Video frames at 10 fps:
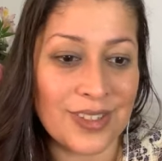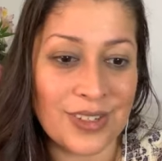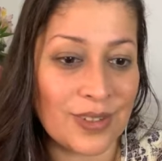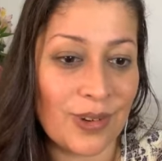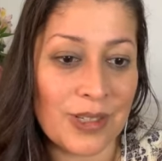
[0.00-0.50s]

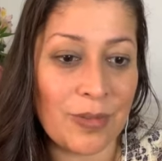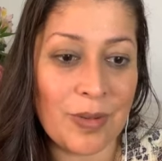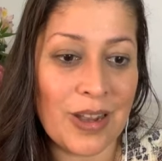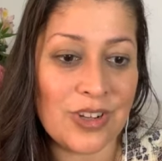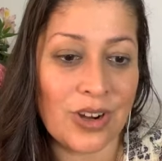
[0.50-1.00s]
That's just going
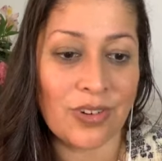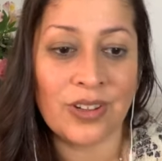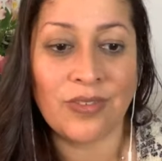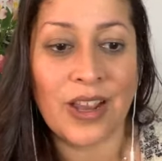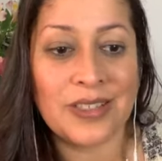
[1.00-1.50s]
to be my
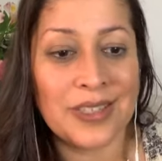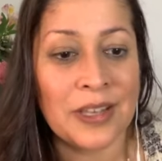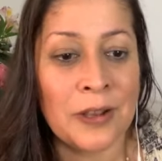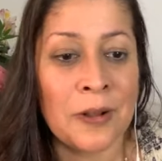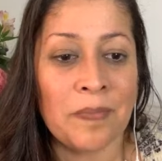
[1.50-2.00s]
general advice.